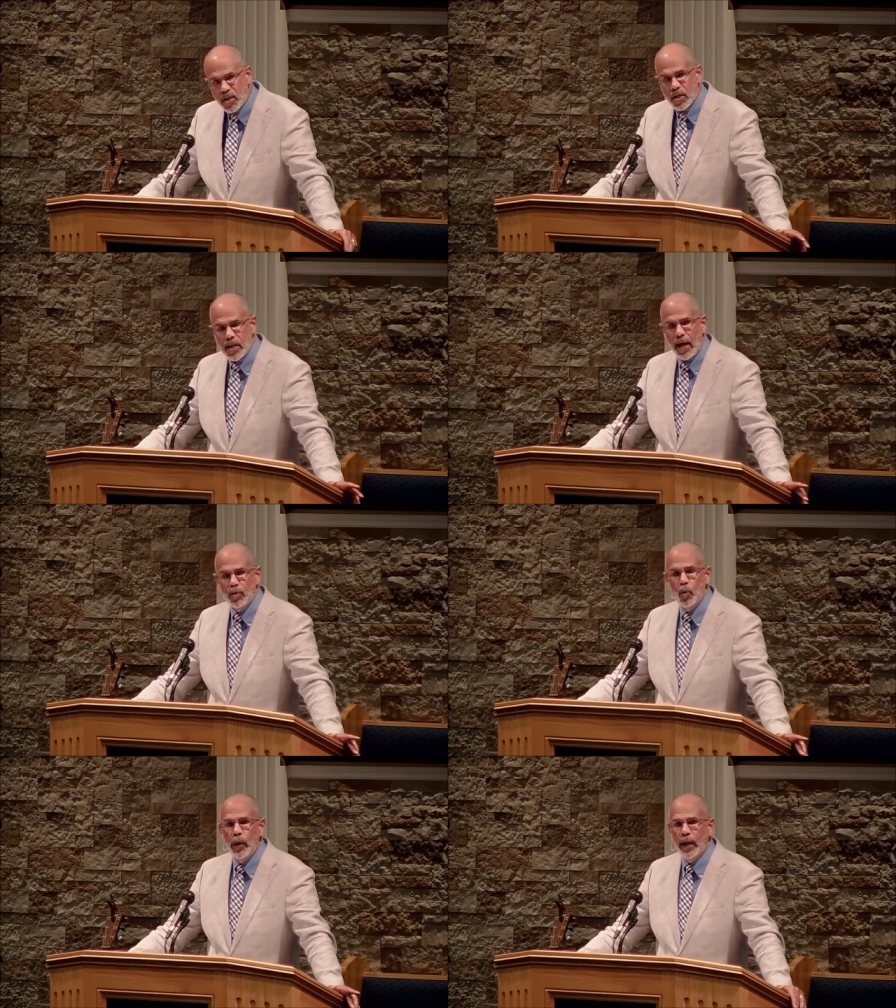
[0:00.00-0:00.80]
is not
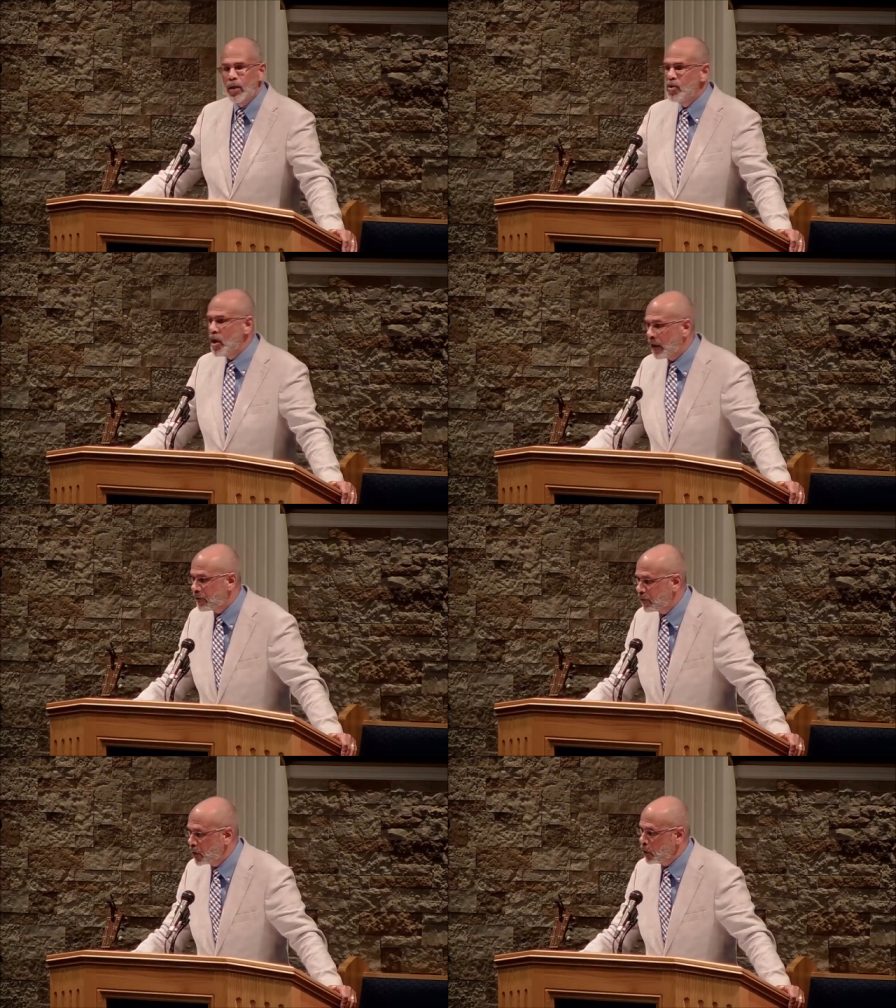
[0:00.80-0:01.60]
doing enough
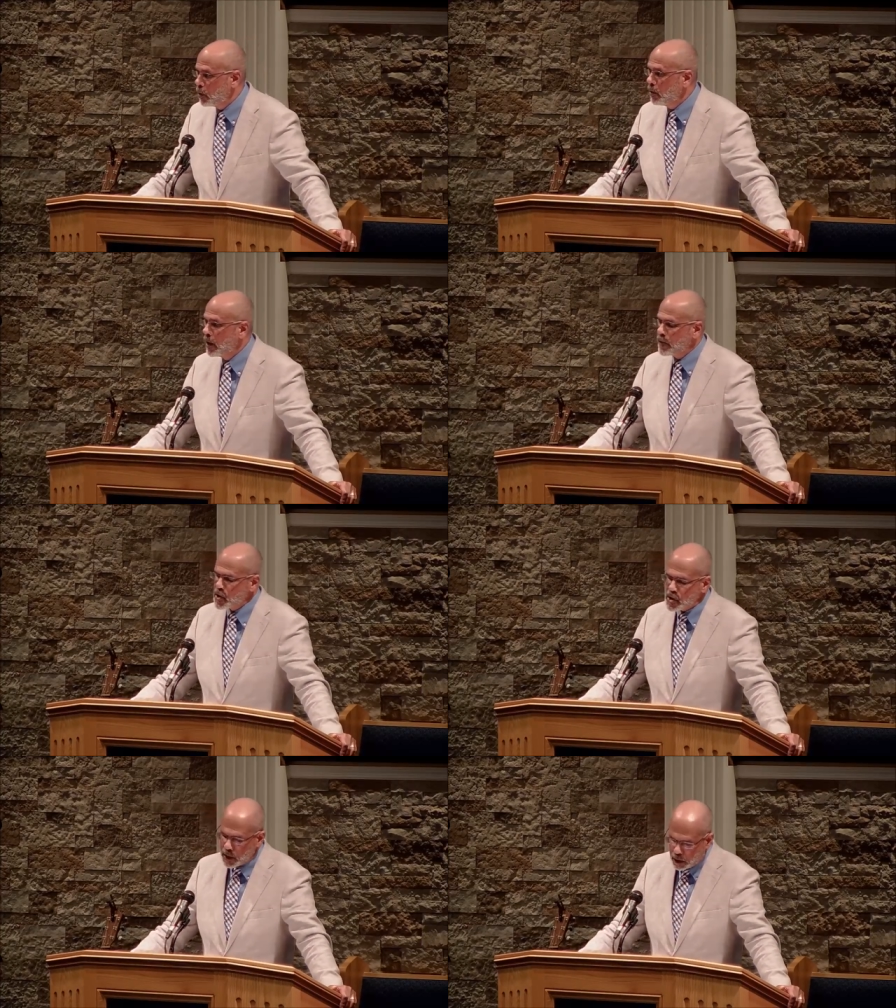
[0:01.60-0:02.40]
for you, and if you
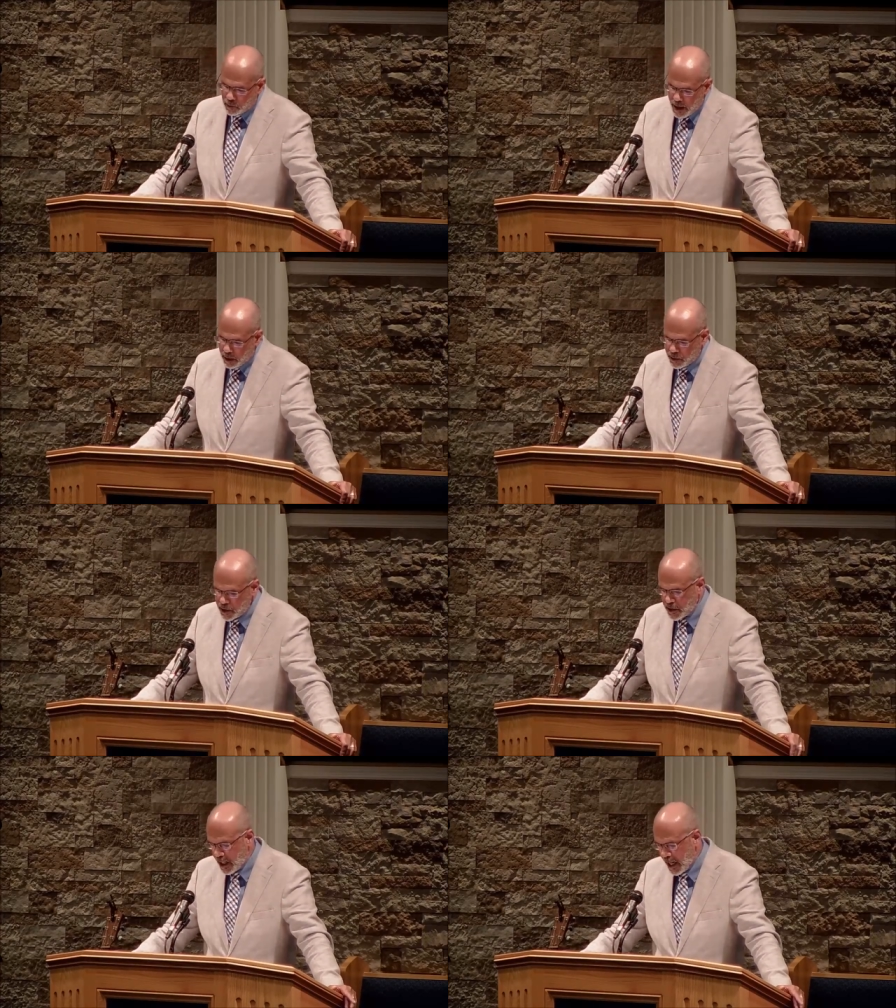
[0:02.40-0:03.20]
stick around
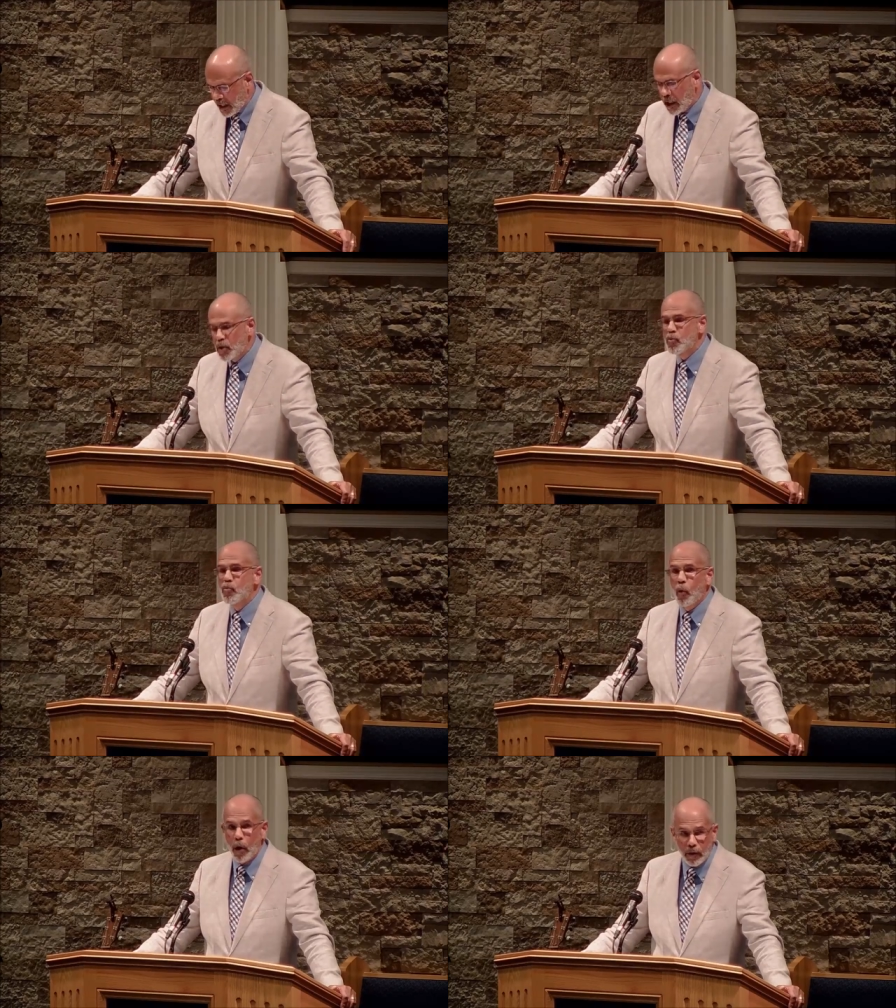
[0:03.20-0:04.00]
Christianity and you
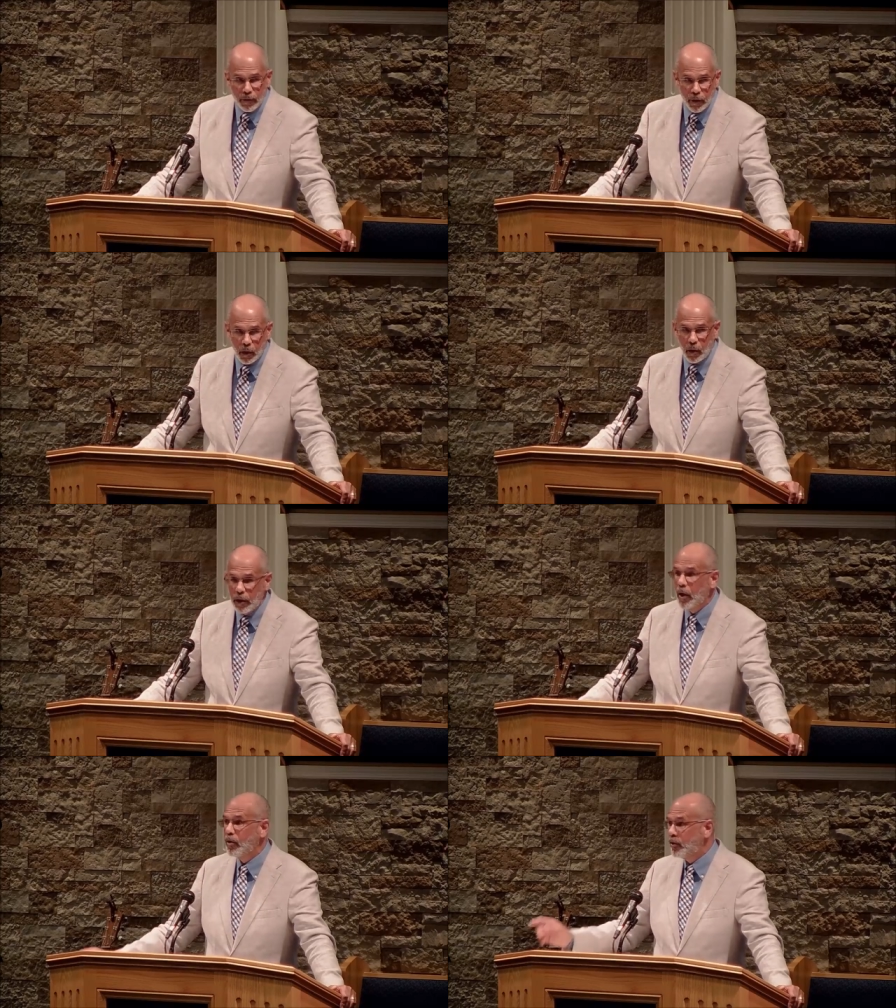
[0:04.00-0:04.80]
work for the Lord,
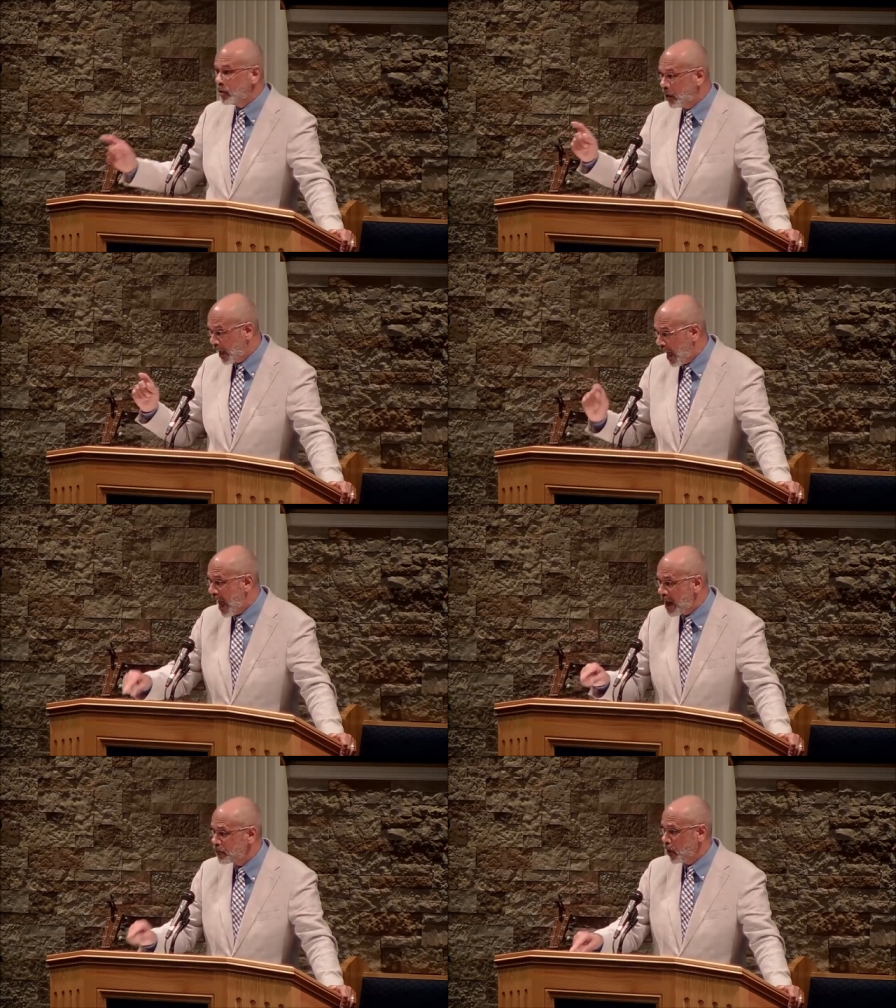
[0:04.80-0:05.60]
you're going to
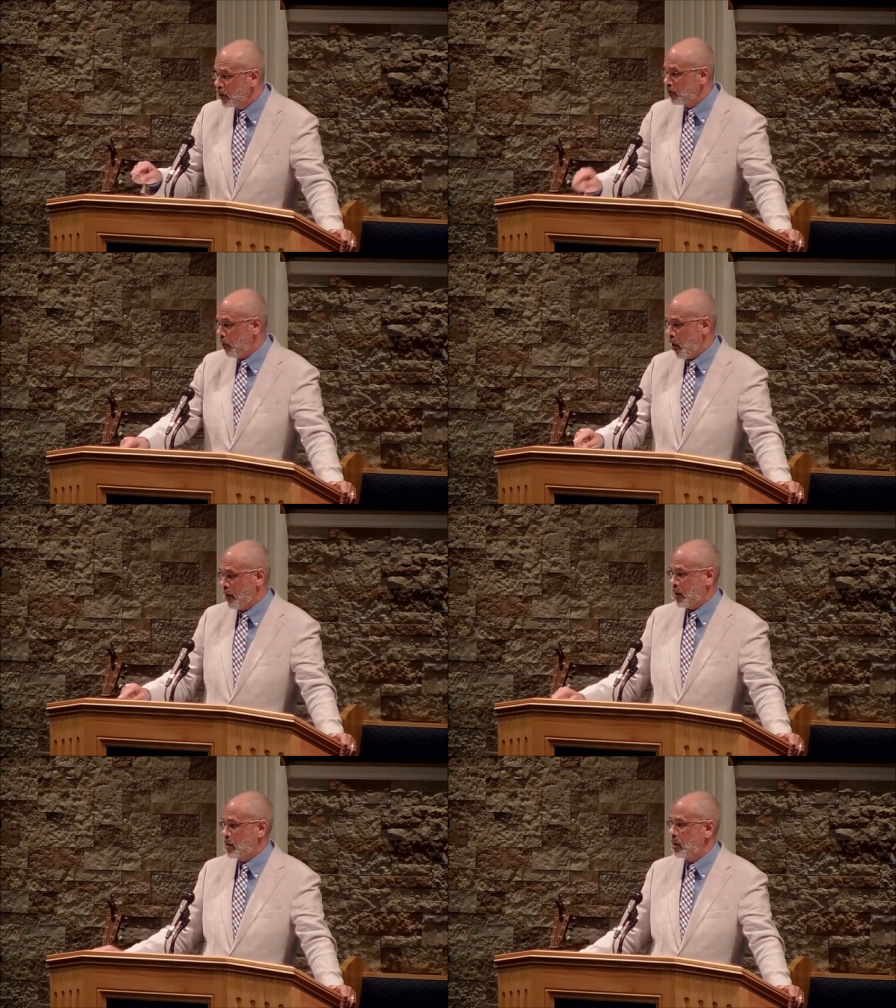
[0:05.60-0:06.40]
have those
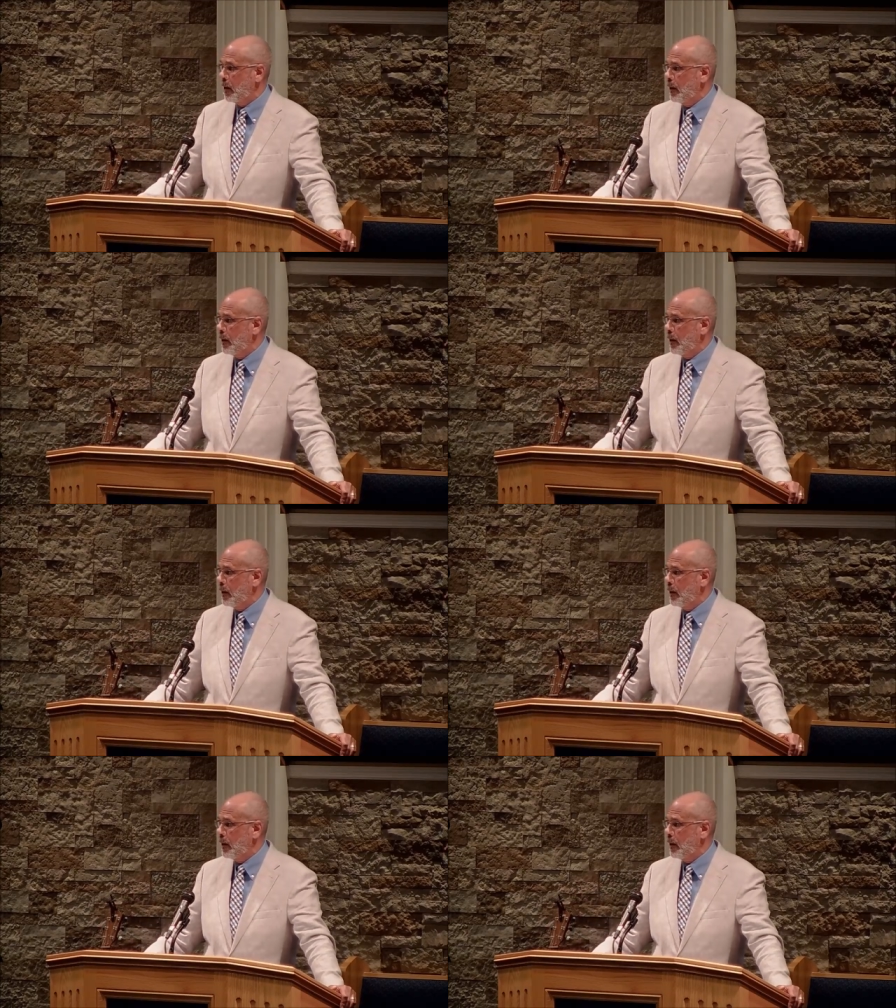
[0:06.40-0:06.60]
moments.